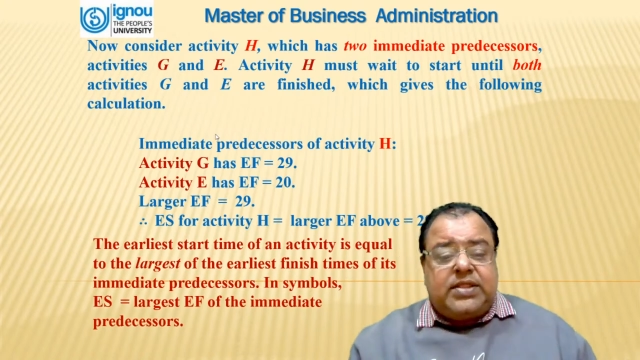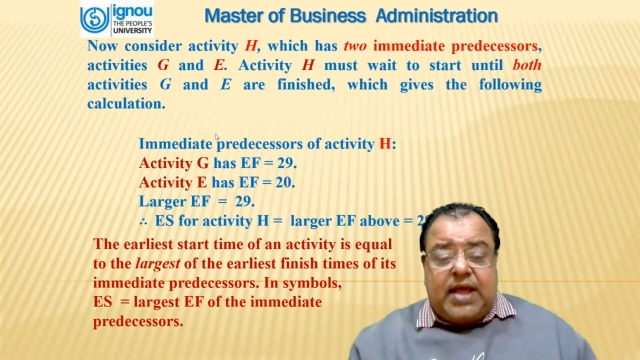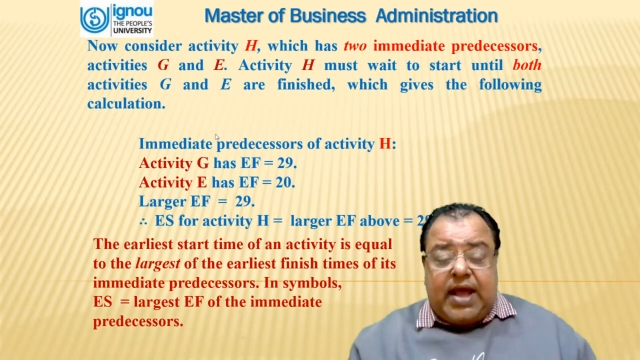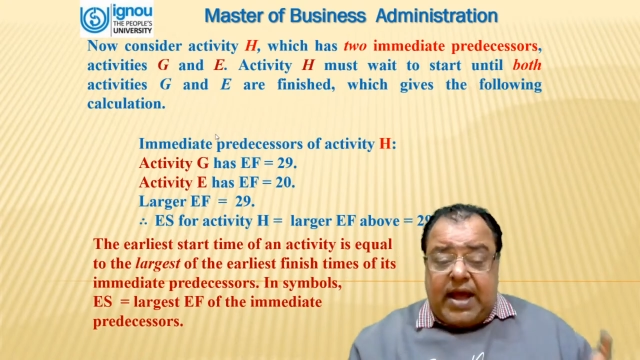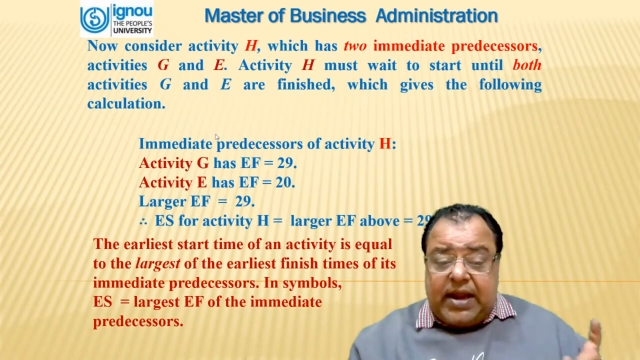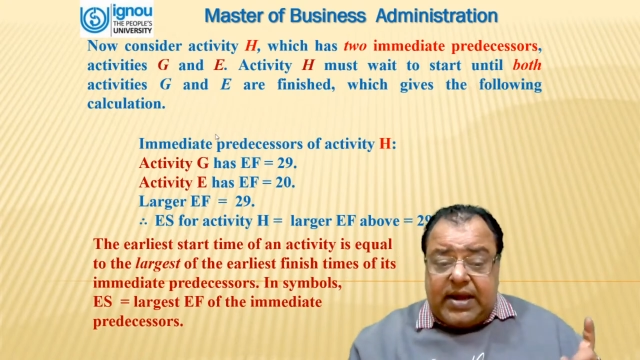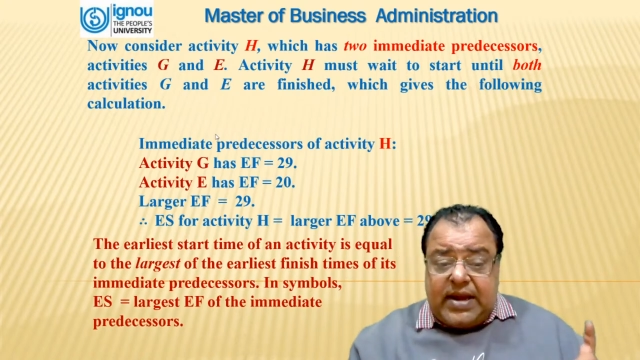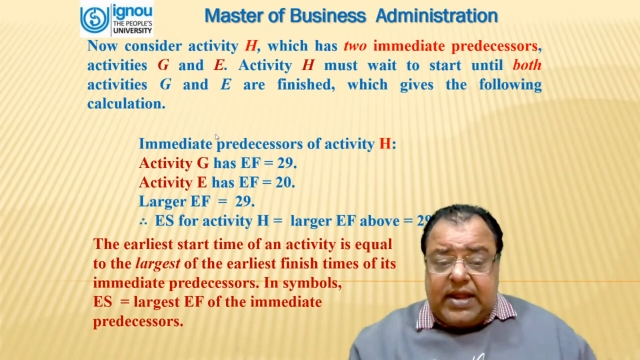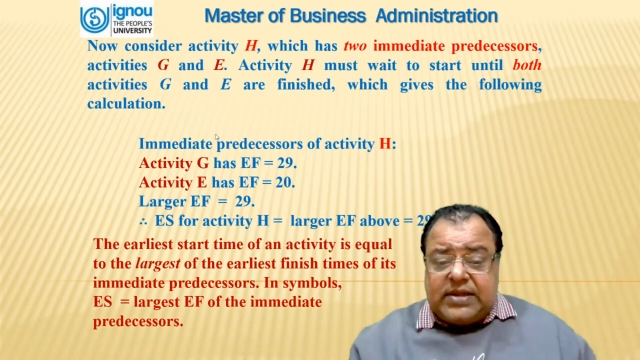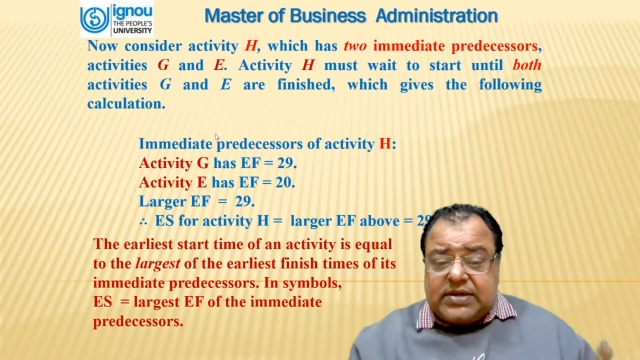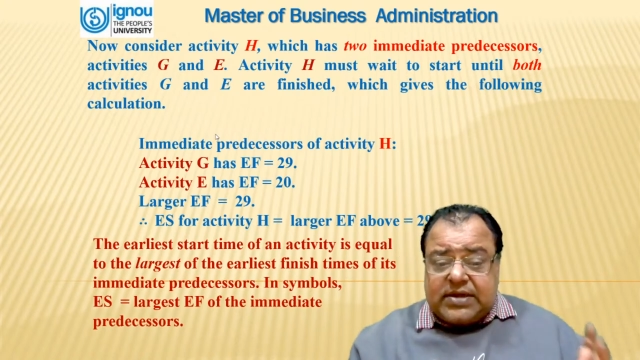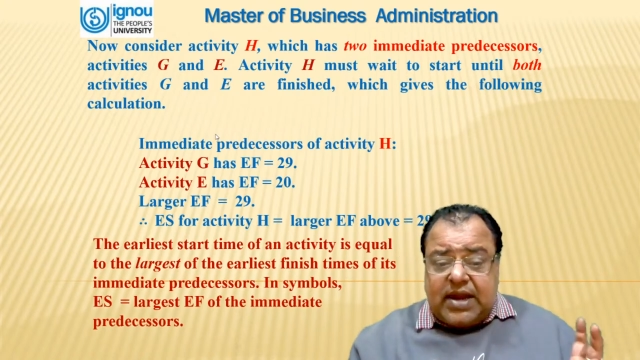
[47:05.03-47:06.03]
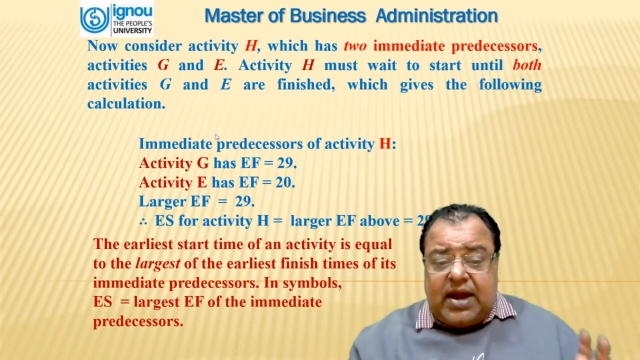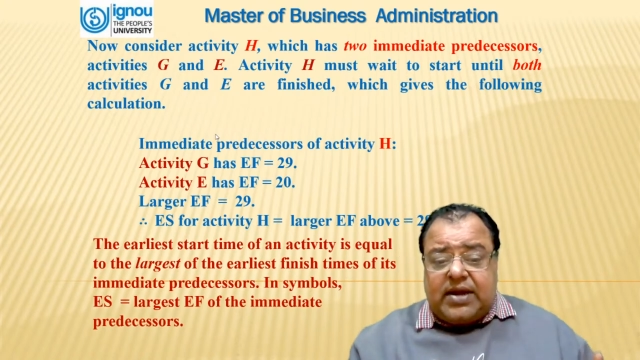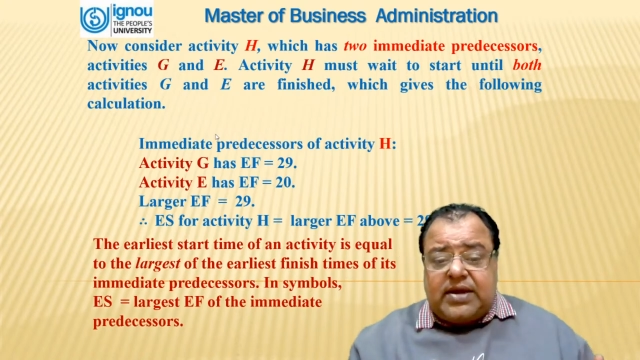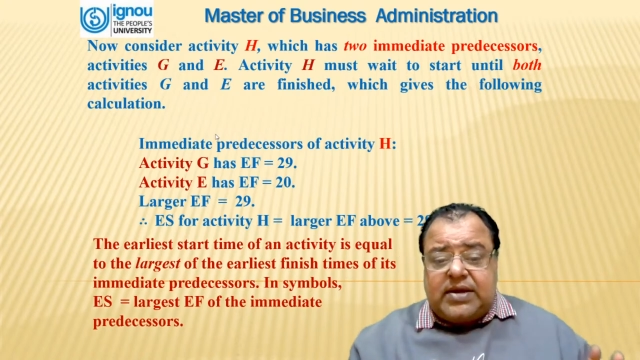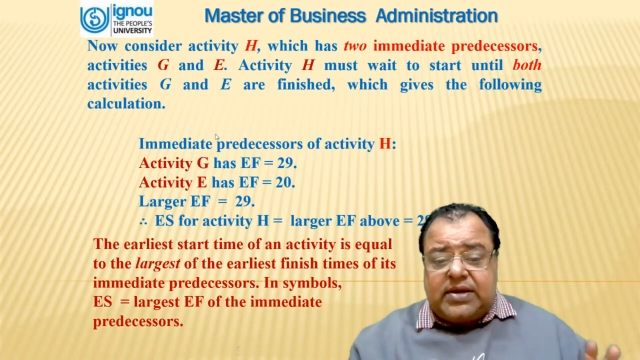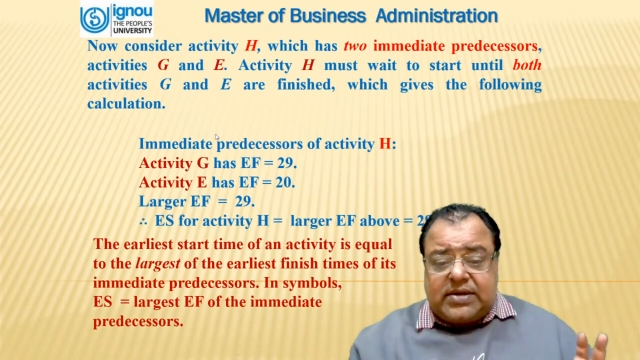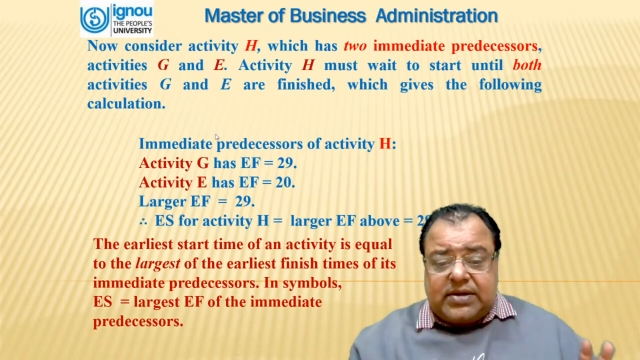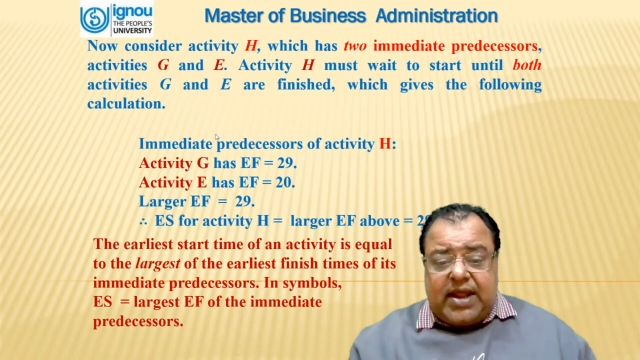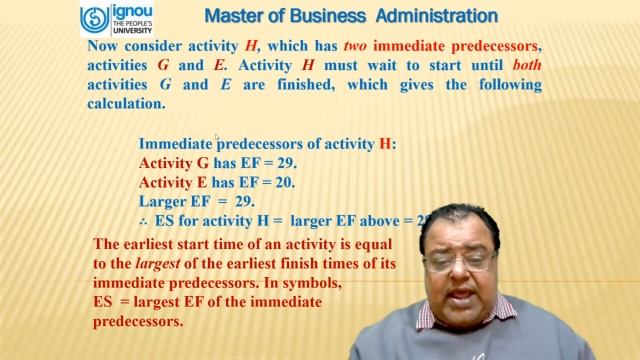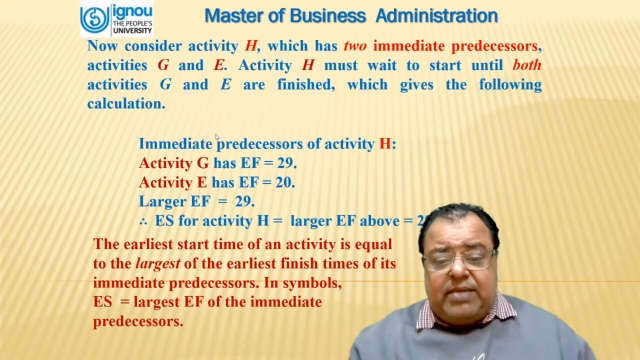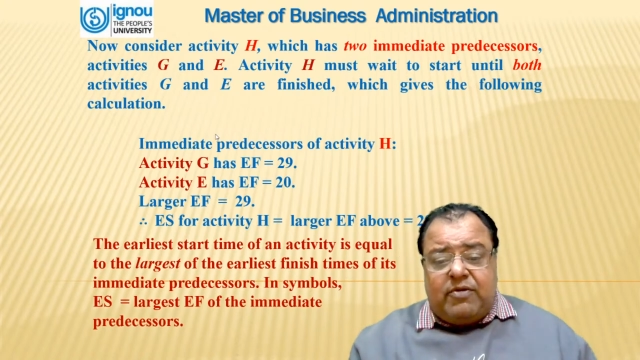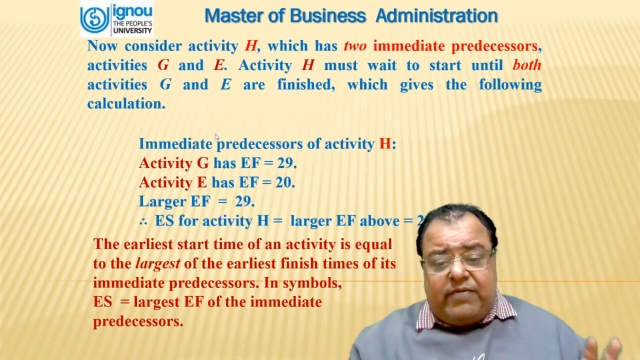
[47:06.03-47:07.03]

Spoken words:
The earliest start time